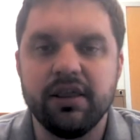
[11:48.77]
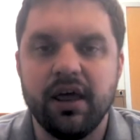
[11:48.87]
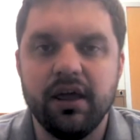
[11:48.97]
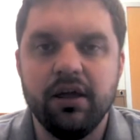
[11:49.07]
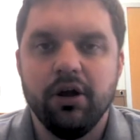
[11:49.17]

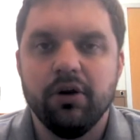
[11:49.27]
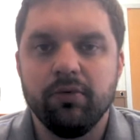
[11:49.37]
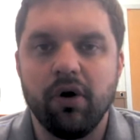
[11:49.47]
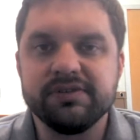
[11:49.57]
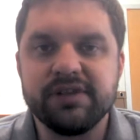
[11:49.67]
They
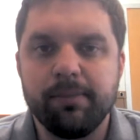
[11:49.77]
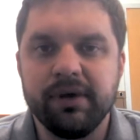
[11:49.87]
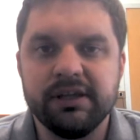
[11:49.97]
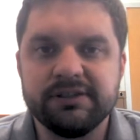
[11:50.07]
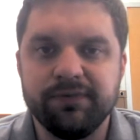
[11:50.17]
rose up
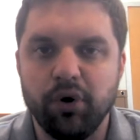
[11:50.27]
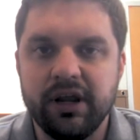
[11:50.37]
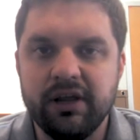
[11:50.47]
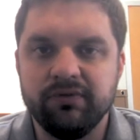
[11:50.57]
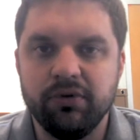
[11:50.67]
against
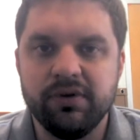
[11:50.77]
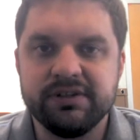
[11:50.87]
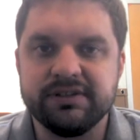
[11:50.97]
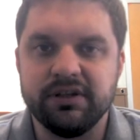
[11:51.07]
foreign influence